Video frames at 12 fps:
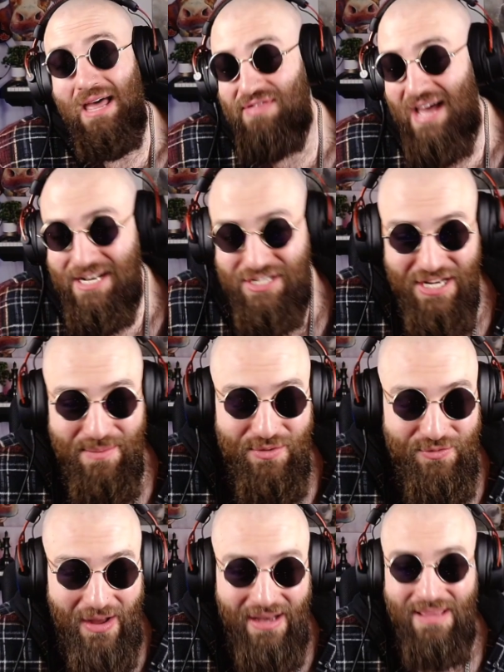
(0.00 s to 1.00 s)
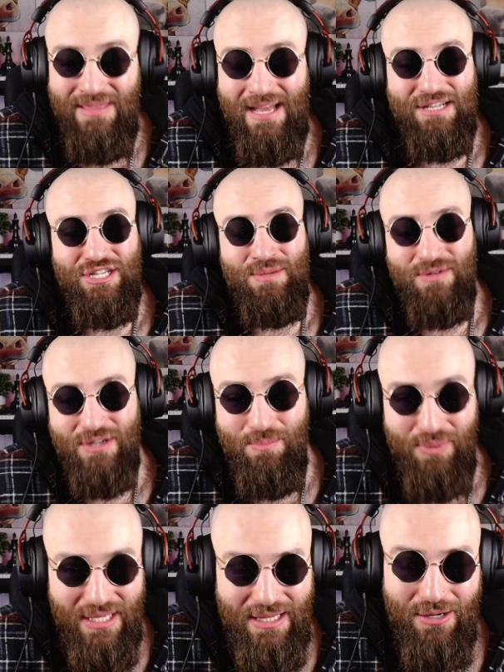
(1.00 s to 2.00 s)
That seems fun, and that seems
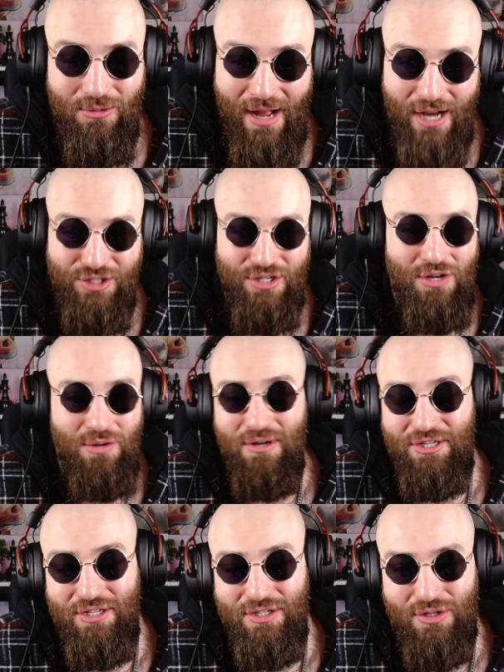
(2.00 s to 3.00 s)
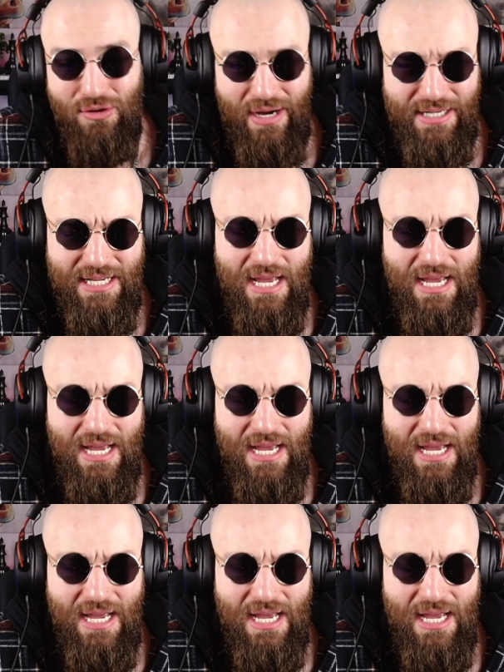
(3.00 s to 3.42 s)
completely irrational, which is great.